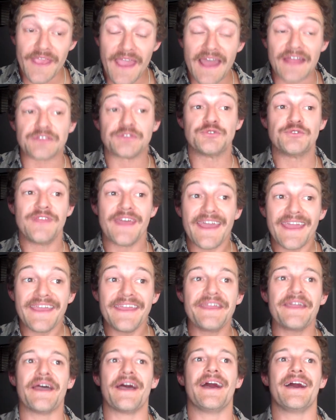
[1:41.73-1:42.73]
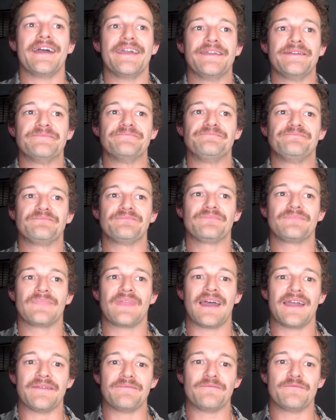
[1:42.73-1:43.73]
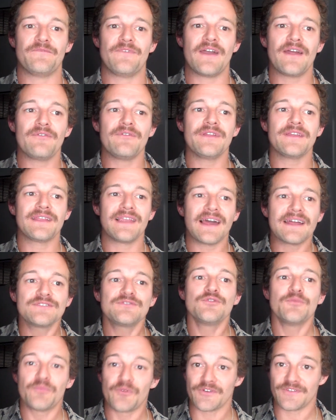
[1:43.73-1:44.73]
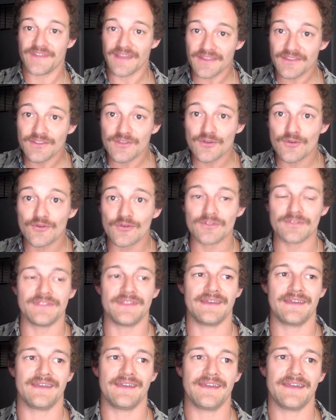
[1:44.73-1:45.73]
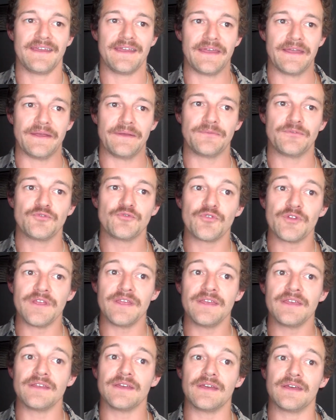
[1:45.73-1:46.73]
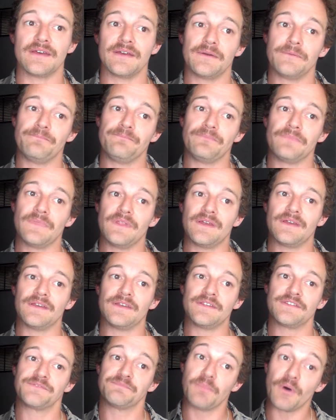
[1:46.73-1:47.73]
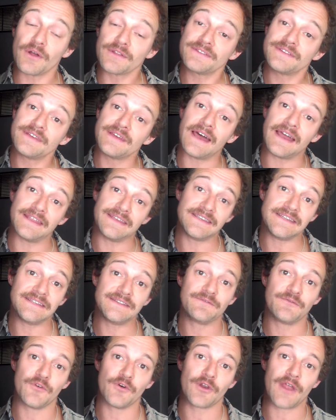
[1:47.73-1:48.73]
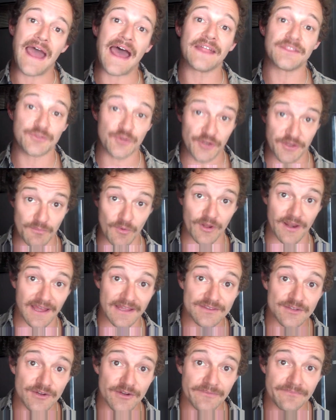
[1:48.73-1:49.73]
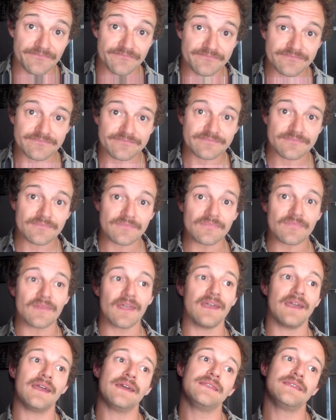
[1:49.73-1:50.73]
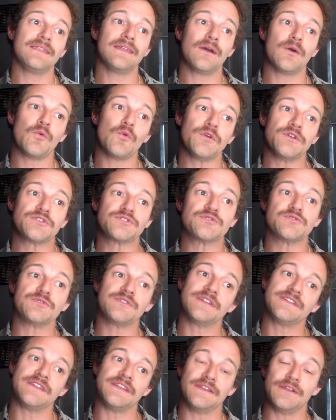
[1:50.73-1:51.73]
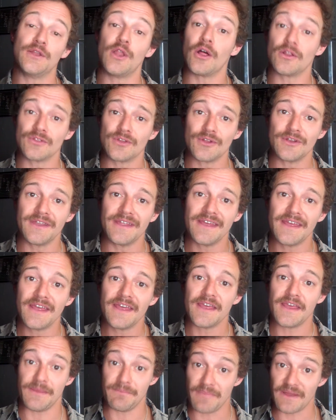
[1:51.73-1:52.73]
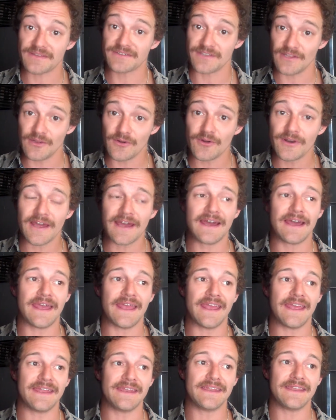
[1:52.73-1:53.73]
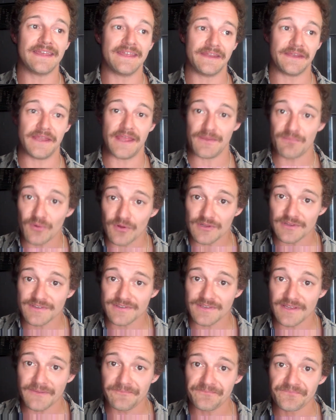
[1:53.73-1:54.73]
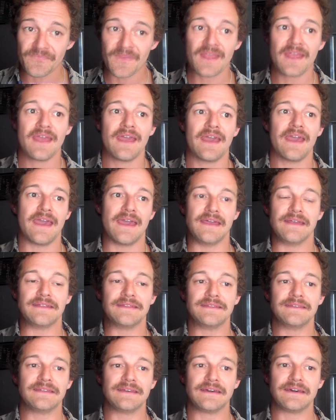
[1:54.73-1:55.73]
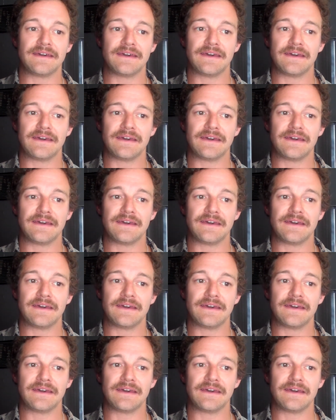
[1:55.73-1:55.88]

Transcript: Yeah, today I'm very glad to present you the three spot I did for Anthony Morato. And we shoot it in London, in Barcelona, and in Naples. And